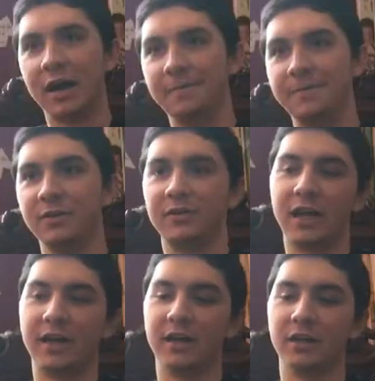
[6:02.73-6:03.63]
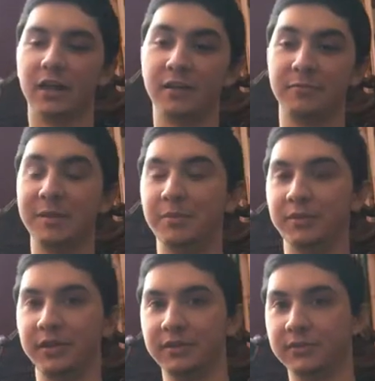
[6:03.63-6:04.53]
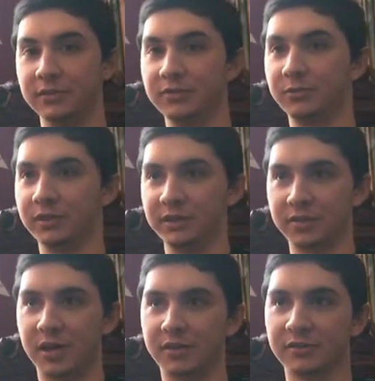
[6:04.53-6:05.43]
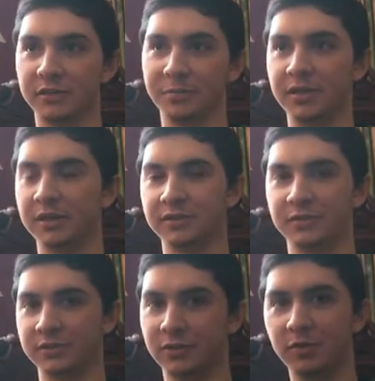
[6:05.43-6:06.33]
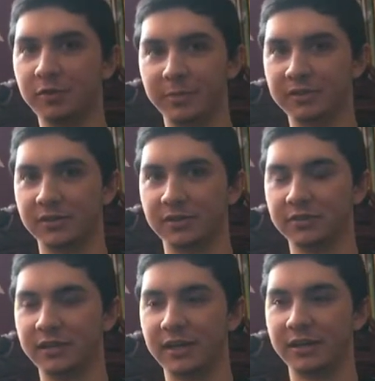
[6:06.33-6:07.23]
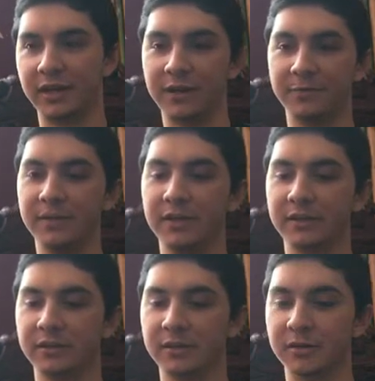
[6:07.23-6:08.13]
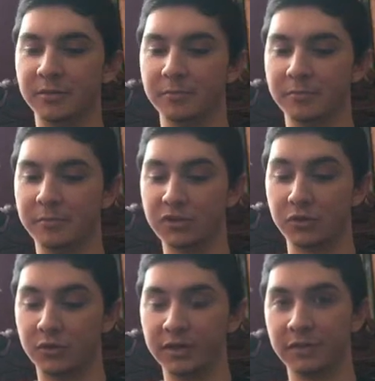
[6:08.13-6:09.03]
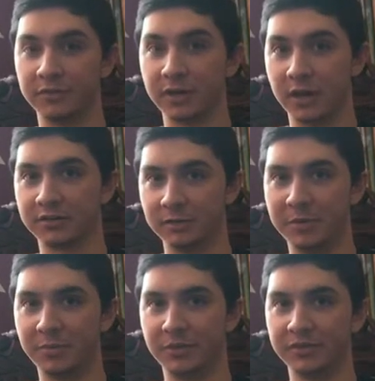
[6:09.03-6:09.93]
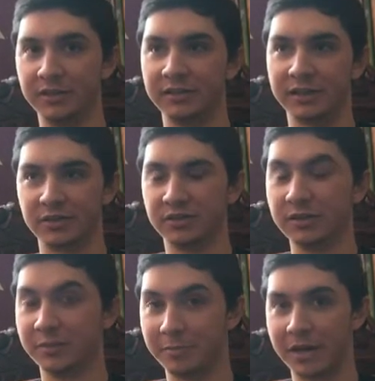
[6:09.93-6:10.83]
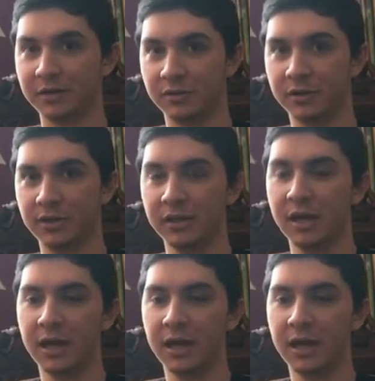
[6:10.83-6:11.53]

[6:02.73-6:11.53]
I feel that a lot of people think the scene's really toxic because of a total misunderstanding. I feel like the majority of toxic people in the scene is actually a minority,